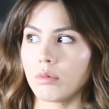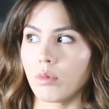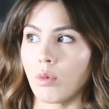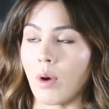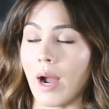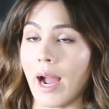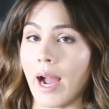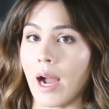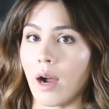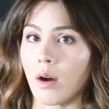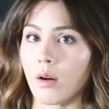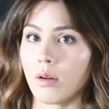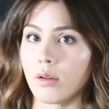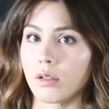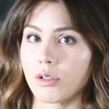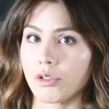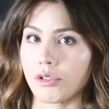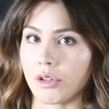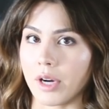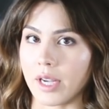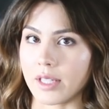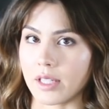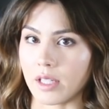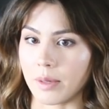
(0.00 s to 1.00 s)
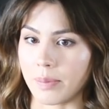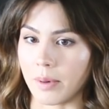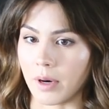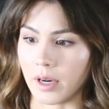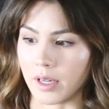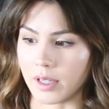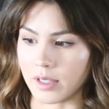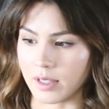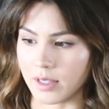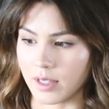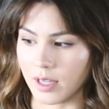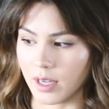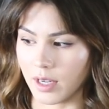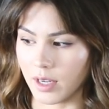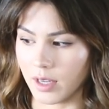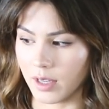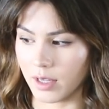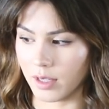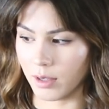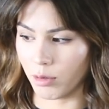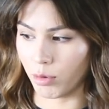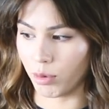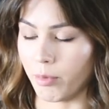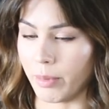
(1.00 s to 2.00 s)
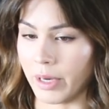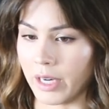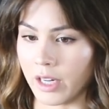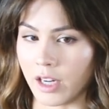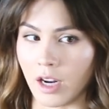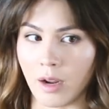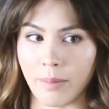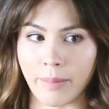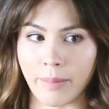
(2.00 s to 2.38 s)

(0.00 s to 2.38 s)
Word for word: Wow, Jurassic Park has made a